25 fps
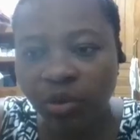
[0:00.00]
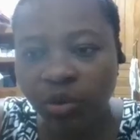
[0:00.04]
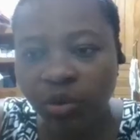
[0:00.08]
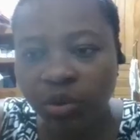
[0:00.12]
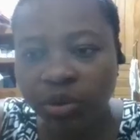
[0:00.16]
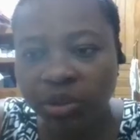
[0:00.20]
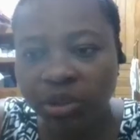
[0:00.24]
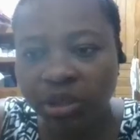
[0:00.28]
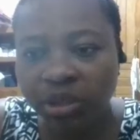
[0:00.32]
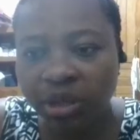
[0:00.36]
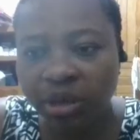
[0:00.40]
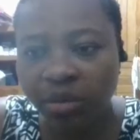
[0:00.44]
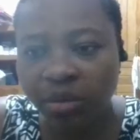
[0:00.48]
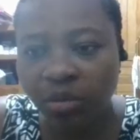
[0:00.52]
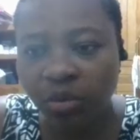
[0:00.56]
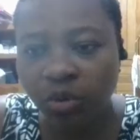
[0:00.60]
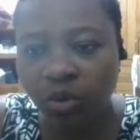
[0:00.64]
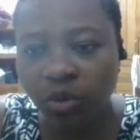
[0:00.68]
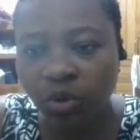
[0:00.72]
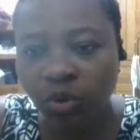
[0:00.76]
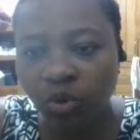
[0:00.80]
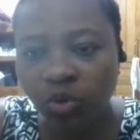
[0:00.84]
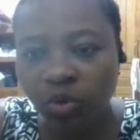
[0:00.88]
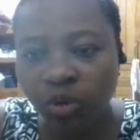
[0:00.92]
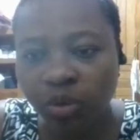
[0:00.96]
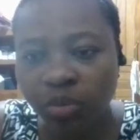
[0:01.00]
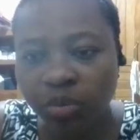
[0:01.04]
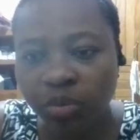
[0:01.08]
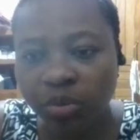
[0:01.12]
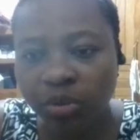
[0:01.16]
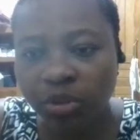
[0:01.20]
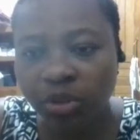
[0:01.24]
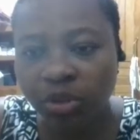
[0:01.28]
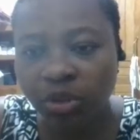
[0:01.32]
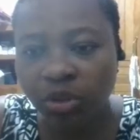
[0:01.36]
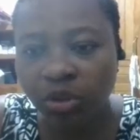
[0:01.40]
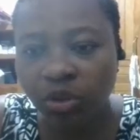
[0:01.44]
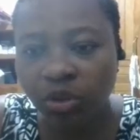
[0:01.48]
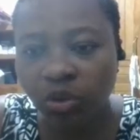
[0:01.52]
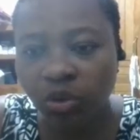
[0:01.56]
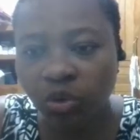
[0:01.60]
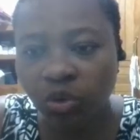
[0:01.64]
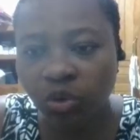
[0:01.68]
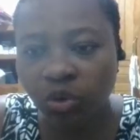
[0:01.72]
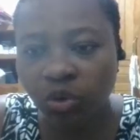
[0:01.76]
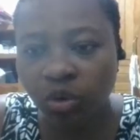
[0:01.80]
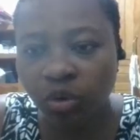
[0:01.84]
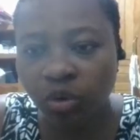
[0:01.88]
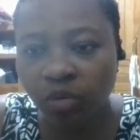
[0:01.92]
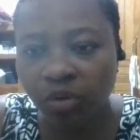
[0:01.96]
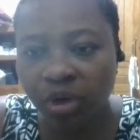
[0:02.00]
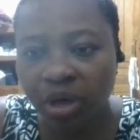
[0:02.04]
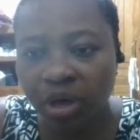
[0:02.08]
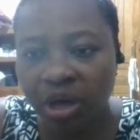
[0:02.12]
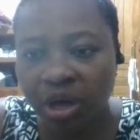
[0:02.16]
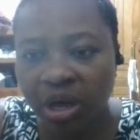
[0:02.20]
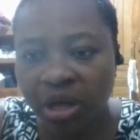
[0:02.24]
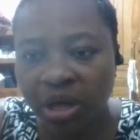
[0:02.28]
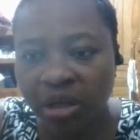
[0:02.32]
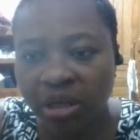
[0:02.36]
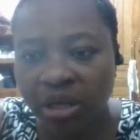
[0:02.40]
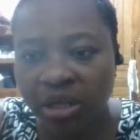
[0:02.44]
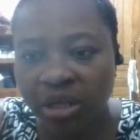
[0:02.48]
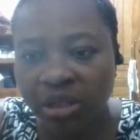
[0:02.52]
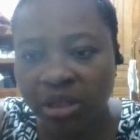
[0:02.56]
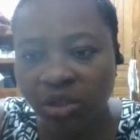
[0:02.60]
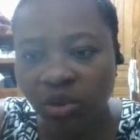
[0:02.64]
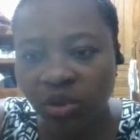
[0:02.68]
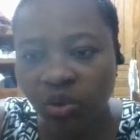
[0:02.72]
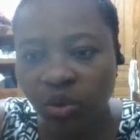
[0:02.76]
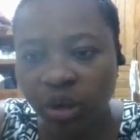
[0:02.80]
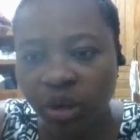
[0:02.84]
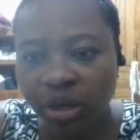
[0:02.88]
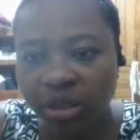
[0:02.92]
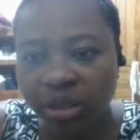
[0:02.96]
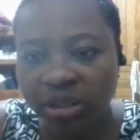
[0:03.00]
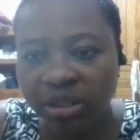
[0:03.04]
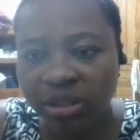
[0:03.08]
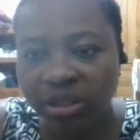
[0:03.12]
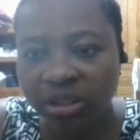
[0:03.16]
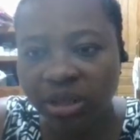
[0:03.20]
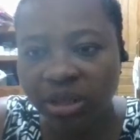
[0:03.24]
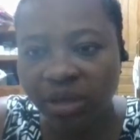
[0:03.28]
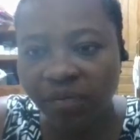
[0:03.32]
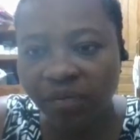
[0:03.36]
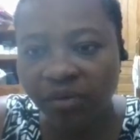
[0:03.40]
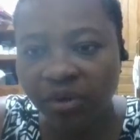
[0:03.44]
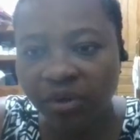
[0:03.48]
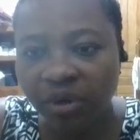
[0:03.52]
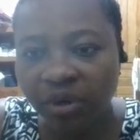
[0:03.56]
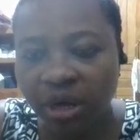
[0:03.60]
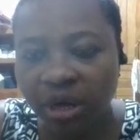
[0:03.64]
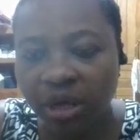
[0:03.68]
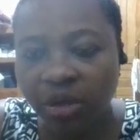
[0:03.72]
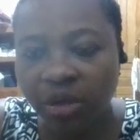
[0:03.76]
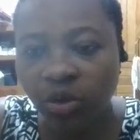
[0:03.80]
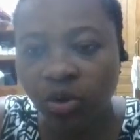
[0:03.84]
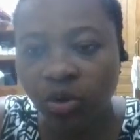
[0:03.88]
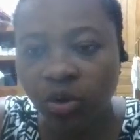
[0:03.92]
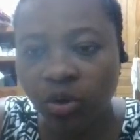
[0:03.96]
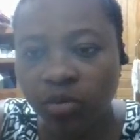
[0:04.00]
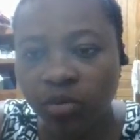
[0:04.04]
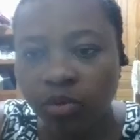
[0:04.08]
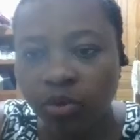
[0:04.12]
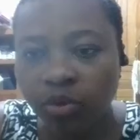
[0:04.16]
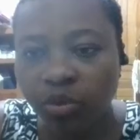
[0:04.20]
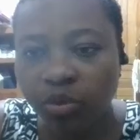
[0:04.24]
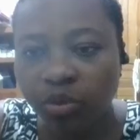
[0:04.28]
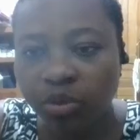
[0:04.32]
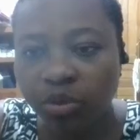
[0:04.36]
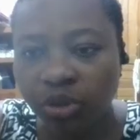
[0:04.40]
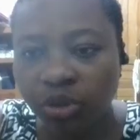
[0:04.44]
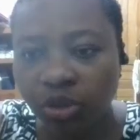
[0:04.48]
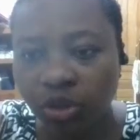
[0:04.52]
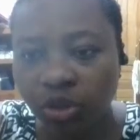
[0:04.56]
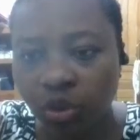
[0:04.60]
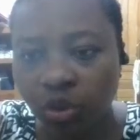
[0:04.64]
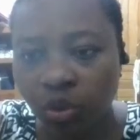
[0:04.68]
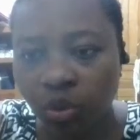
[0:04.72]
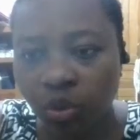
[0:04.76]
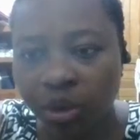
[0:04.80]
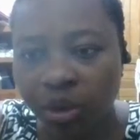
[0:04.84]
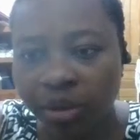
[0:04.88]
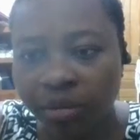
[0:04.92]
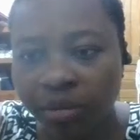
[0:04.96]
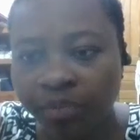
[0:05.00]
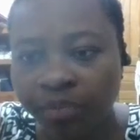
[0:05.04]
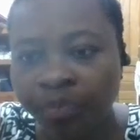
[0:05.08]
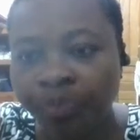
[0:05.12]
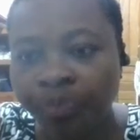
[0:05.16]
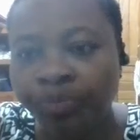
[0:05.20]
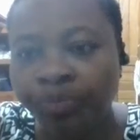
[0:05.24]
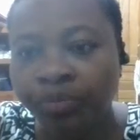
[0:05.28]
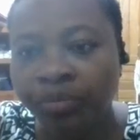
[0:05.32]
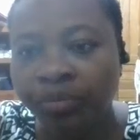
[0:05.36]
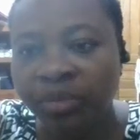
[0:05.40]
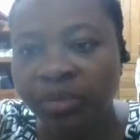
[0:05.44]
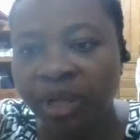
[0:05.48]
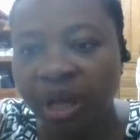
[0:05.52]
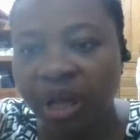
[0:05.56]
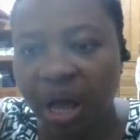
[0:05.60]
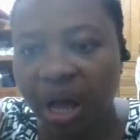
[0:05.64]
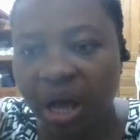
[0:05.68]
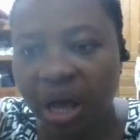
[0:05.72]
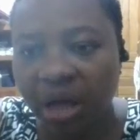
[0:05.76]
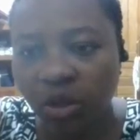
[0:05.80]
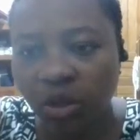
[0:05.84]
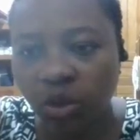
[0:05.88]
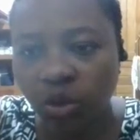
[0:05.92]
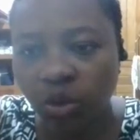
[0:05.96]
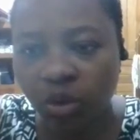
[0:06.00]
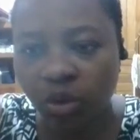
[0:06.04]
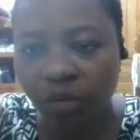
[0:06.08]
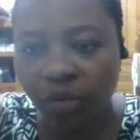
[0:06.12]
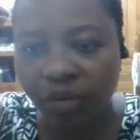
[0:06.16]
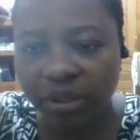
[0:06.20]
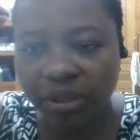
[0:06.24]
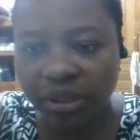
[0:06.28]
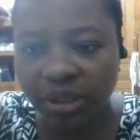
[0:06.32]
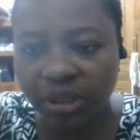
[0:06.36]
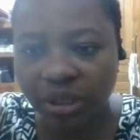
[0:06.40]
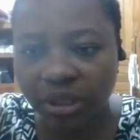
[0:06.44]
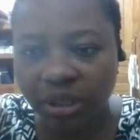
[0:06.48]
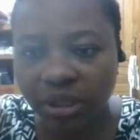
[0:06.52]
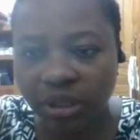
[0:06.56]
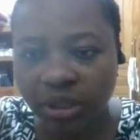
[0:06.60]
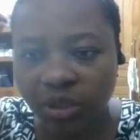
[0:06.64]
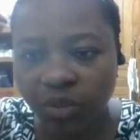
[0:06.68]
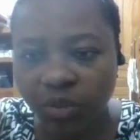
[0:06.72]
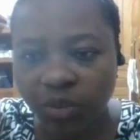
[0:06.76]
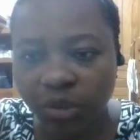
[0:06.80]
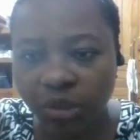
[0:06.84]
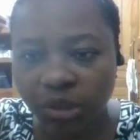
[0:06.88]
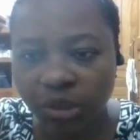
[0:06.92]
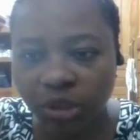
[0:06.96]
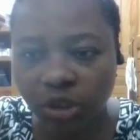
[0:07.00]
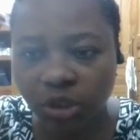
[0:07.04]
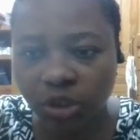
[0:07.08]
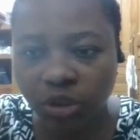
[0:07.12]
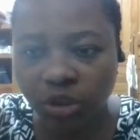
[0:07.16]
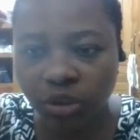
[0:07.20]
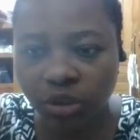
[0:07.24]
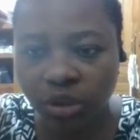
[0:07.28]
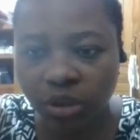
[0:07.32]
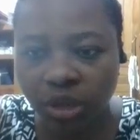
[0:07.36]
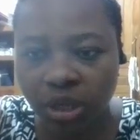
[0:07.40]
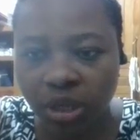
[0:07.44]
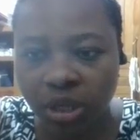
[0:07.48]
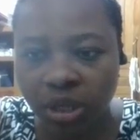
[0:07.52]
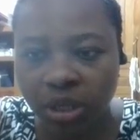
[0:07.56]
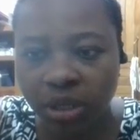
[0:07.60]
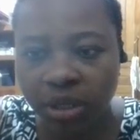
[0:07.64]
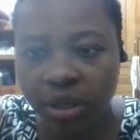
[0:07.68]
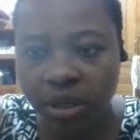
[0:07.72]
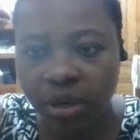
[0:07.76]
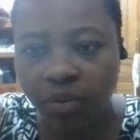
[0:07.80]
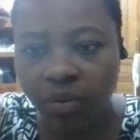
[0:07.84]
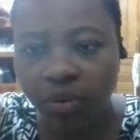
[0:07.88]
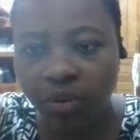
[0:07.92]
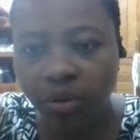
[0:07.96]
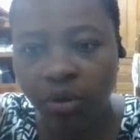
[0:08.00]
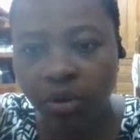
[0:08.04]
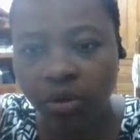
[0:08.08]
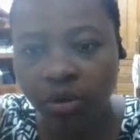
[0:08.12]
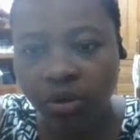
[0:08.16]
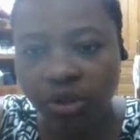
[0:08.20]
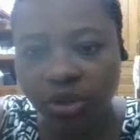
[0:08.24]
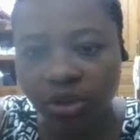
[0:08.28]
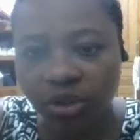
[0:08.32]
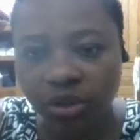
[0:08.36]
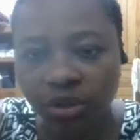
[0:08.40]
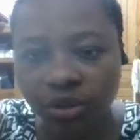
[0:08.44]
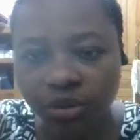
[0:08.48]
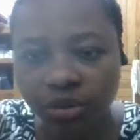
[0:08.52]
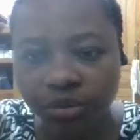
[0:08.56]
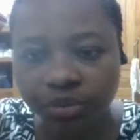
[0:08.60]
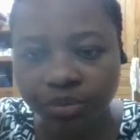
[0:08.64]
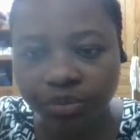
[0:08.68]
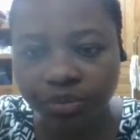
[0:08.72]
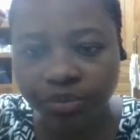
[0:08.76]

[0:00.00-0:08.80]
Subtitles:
was here must swap positions to 12. That is why 7 has come to position 1 and 12 has taken its position. Now we'll continue.